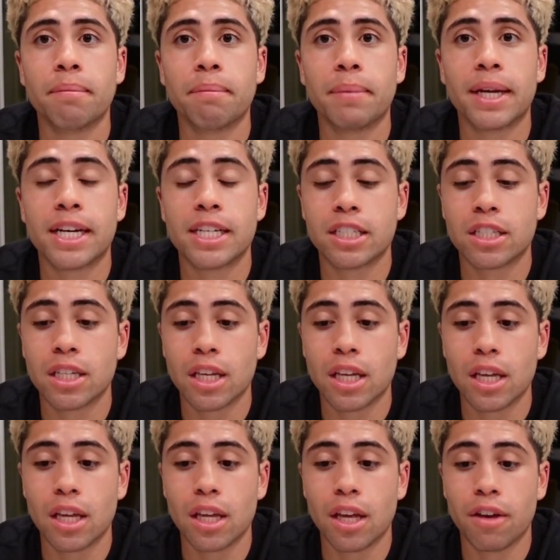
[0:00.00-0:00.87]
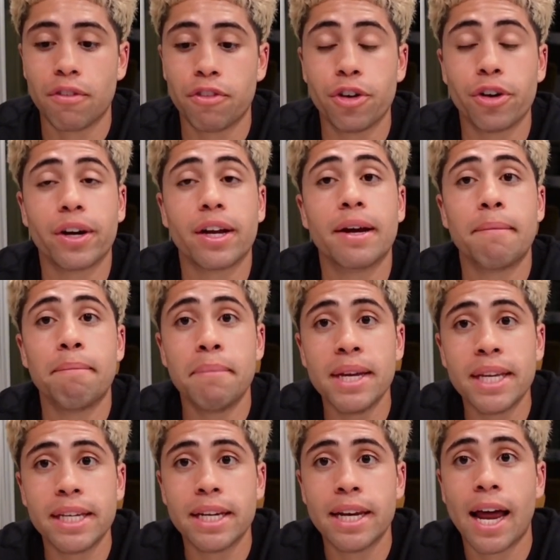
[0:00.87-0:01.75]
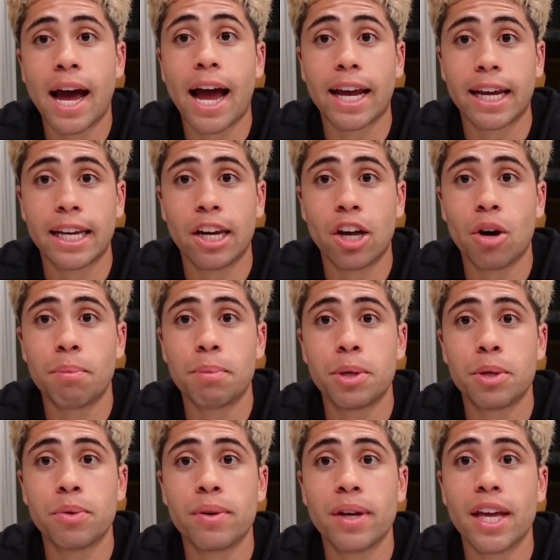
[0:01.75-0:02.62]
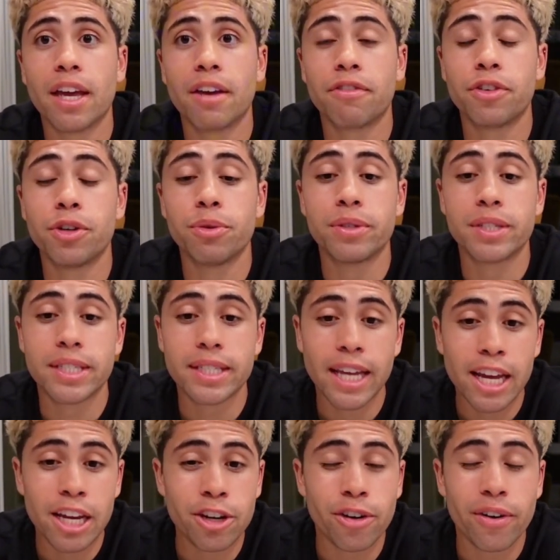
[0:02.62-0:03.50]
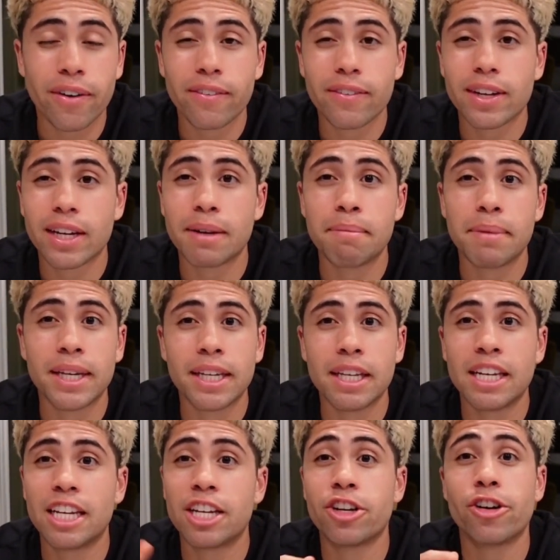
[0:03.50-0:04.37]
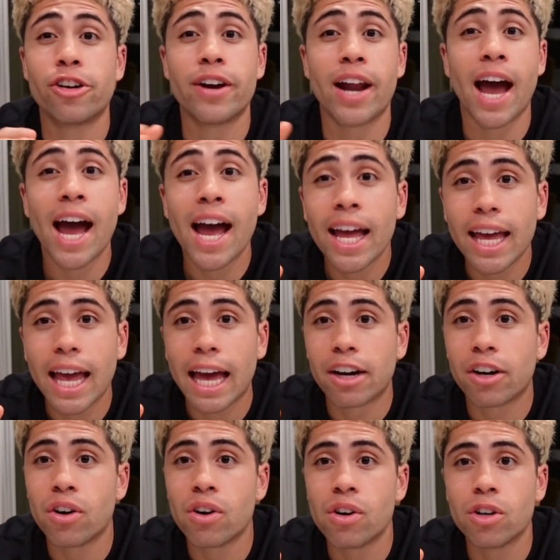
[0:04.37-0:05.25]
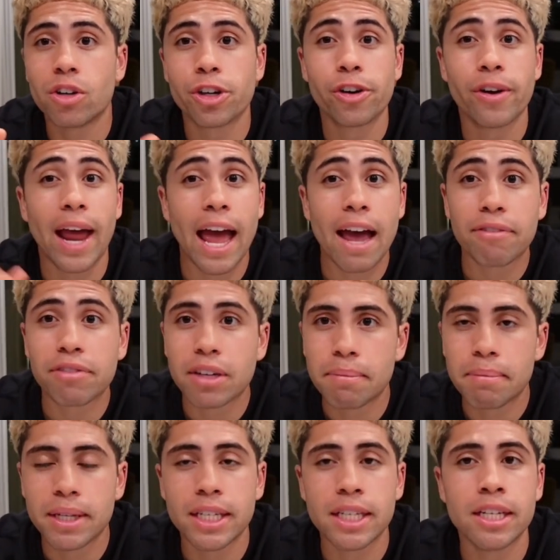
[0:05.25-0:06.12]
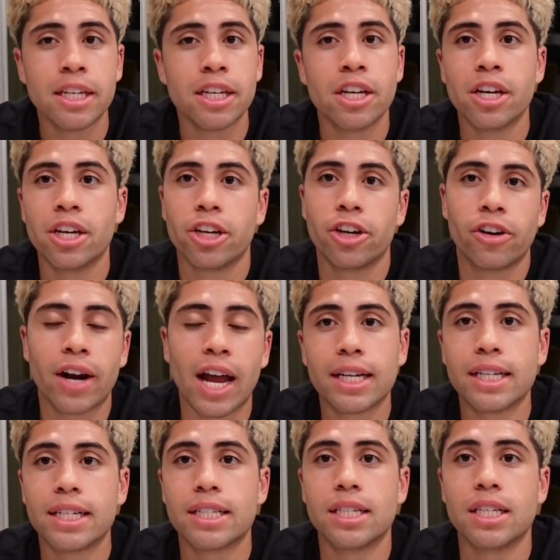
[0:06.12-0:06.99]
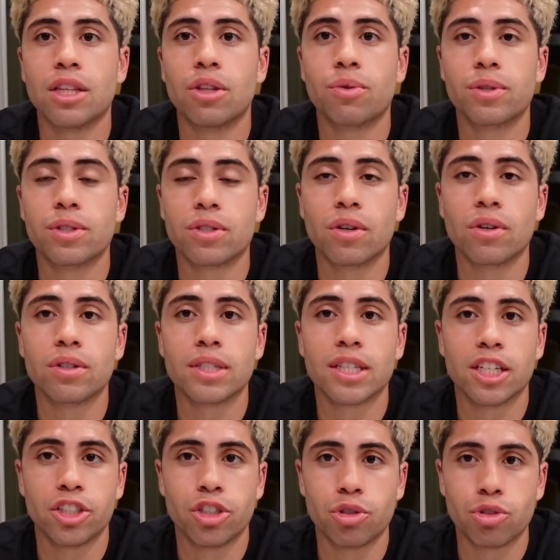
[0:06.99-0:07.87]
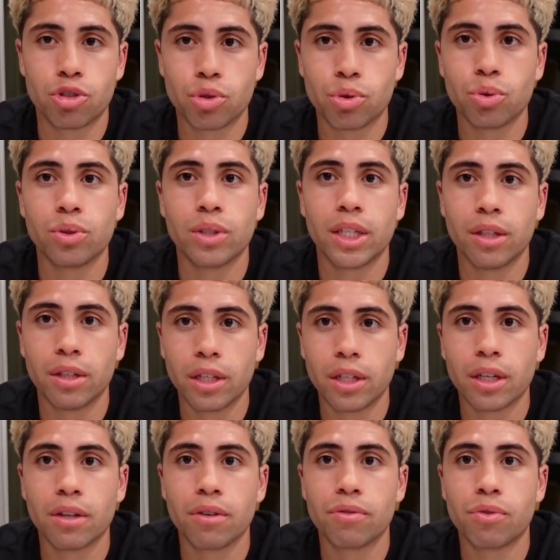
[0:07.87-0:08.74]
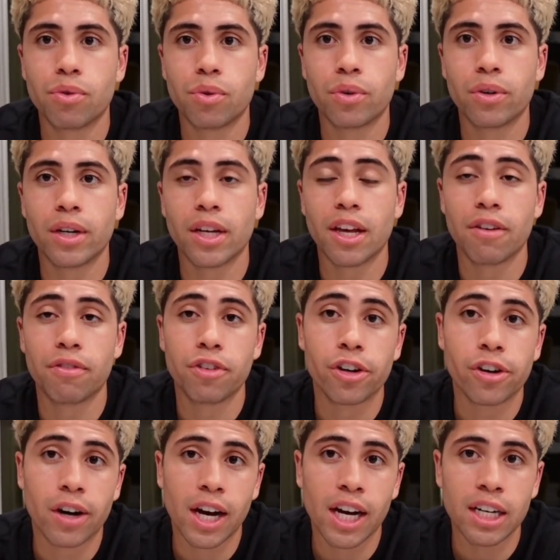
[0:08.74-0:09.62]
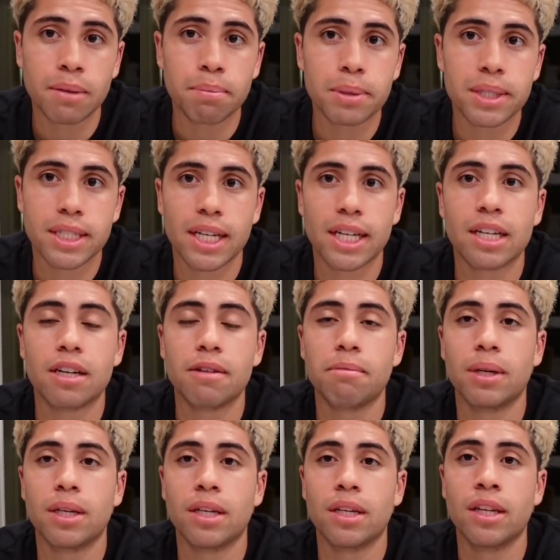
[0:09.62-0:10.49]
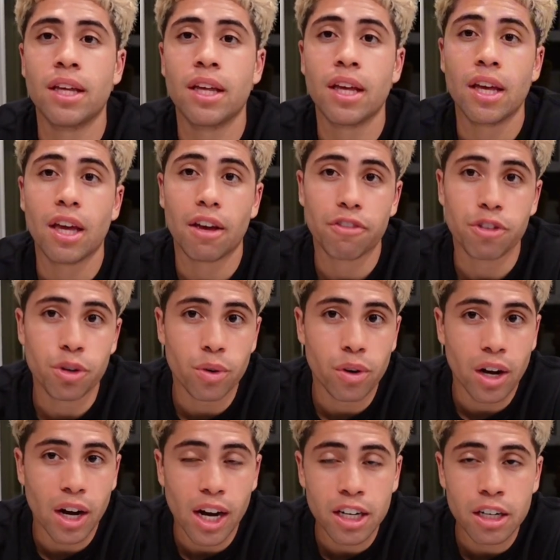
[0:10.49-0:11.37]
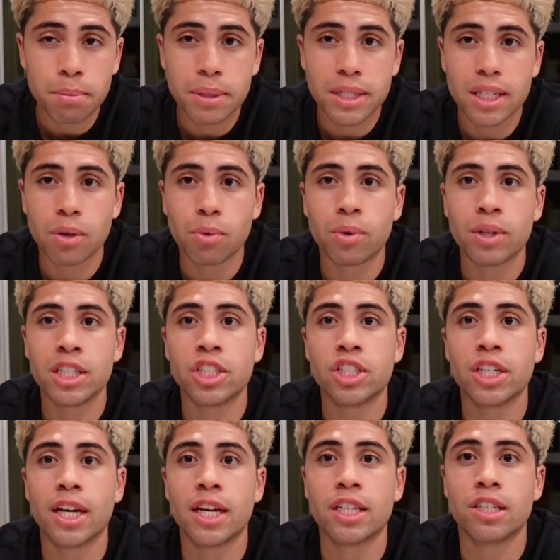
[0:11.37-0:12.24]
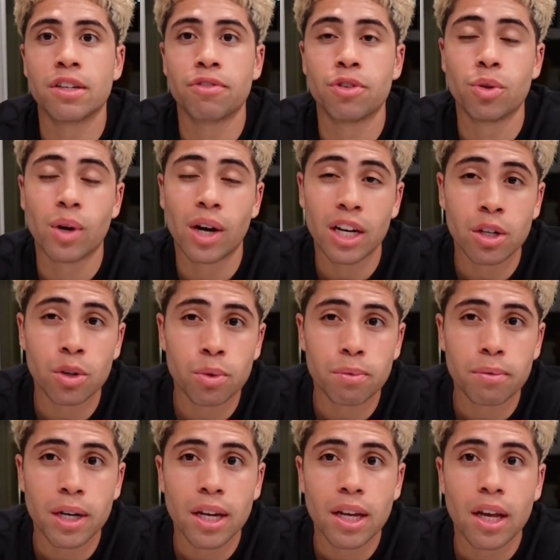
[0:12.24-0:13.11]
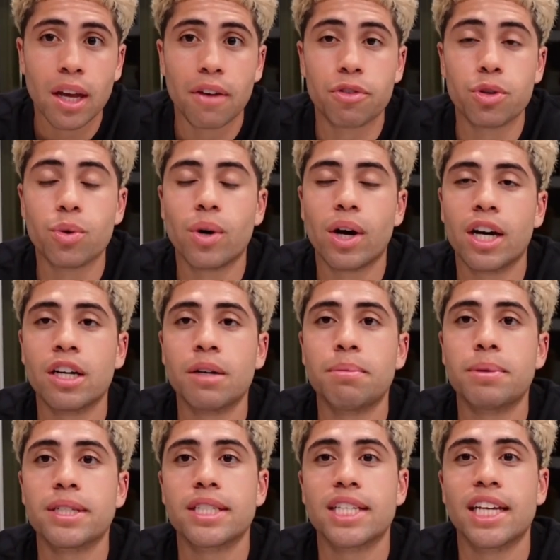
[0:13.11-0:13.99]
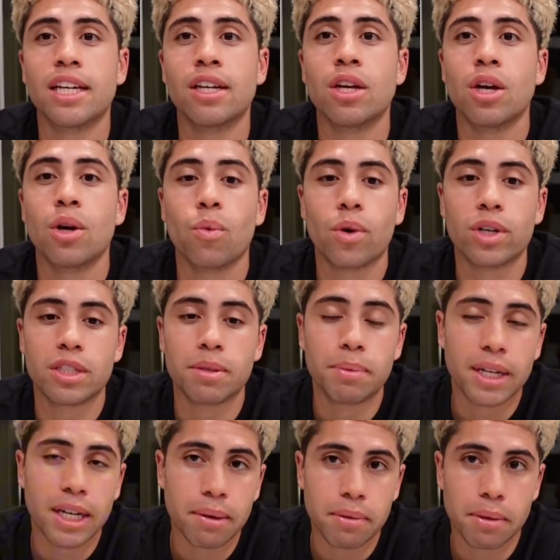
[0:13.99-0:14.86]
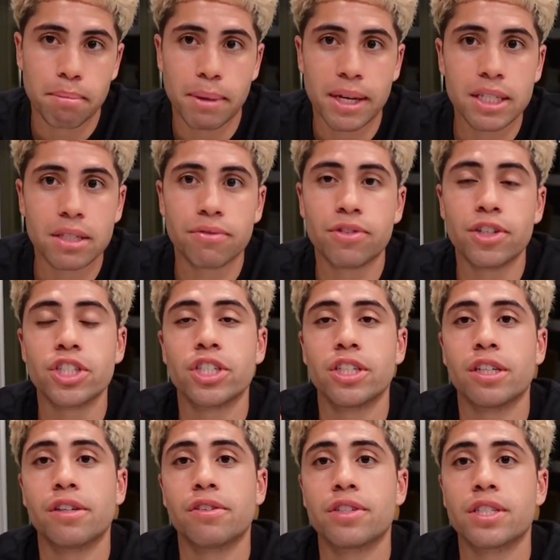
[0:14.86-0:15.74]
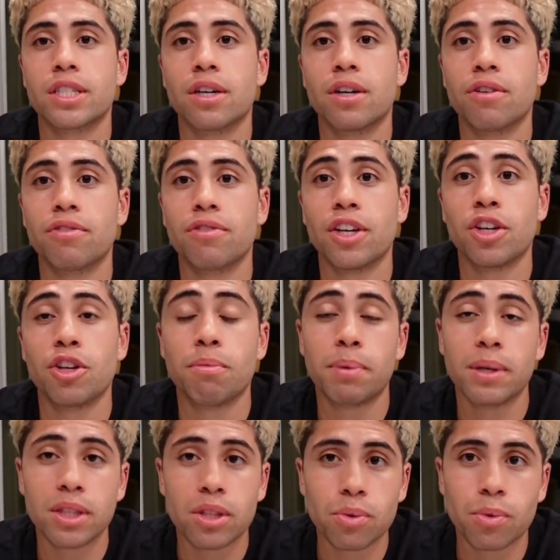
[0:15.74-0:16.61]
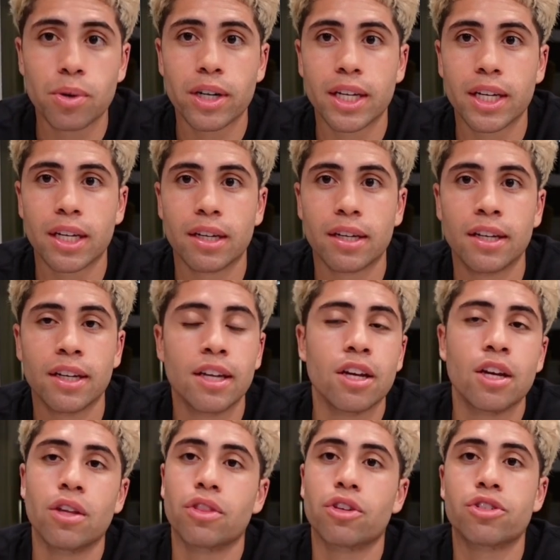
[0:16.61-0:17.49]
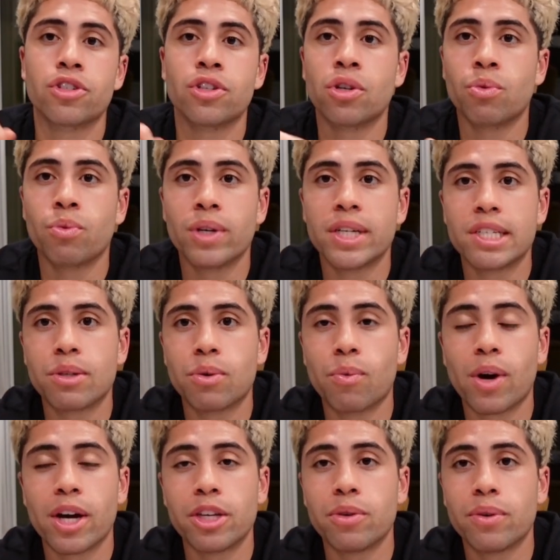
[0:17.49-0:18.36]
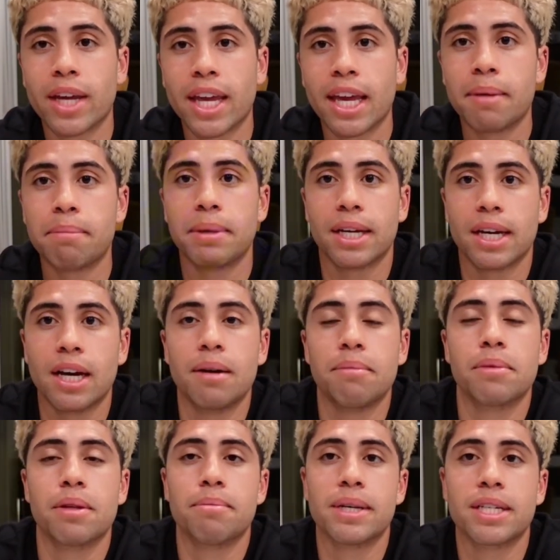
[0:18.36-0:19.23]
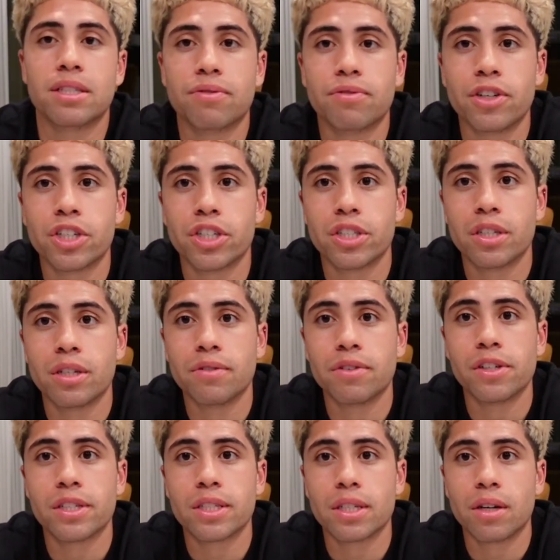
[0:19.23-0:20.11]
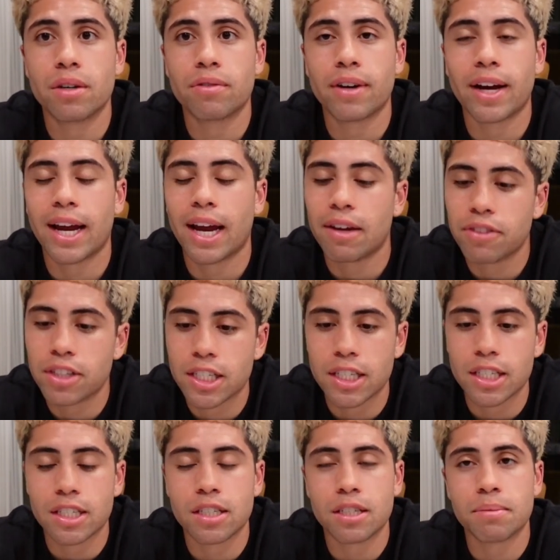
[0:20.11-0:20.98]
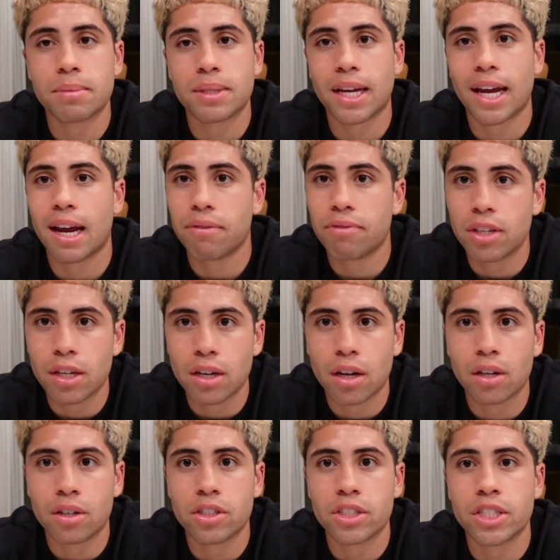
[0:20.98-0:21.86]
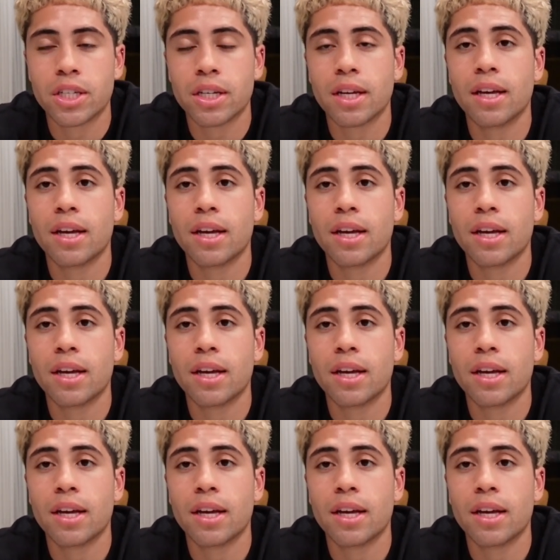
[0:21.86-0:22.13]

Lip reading: Because if you're committed, I can help you. If you say you're committed and you're not at all, or you're half committed, you're not gonna see the results that you're truly looking for. If you're 100% committed, if you 100% wanna change, if you 100% want to become the best version of yourself and you put the work in, there's no reason why you can't become the best version of yourself. I have the systems, I have the knowledge,